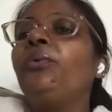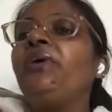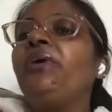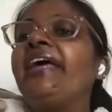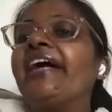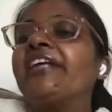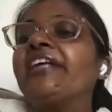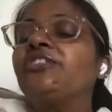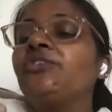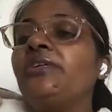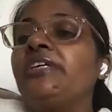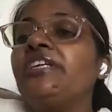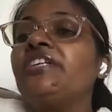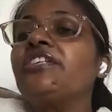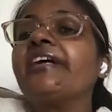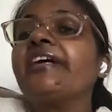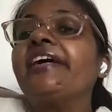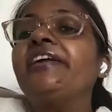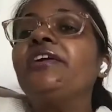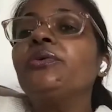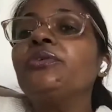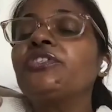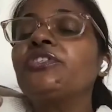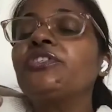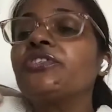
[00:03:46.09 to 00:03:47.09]
We actually
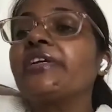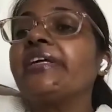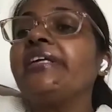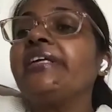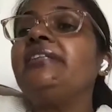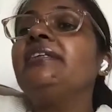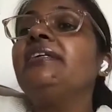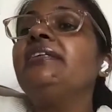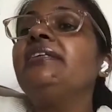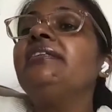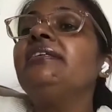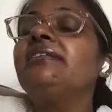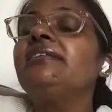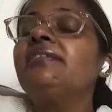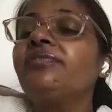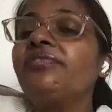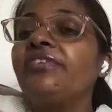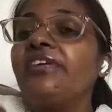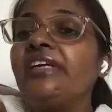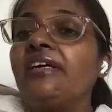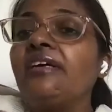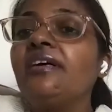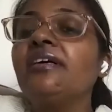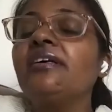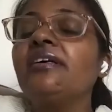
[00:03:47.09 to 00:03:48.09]
try to strengthen the
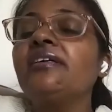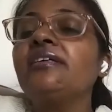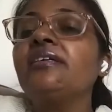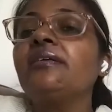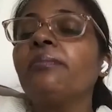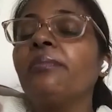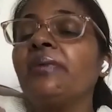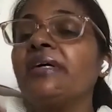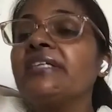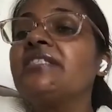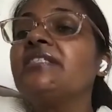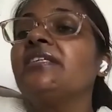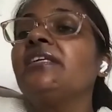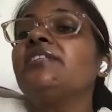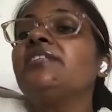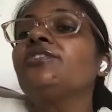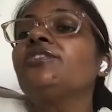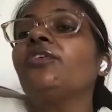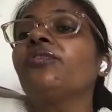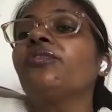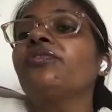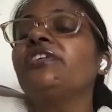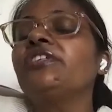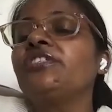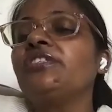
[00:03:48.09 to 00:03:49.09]
finger
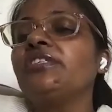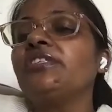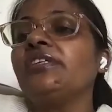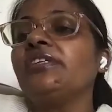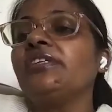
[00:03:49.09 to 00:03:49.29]
muscles of the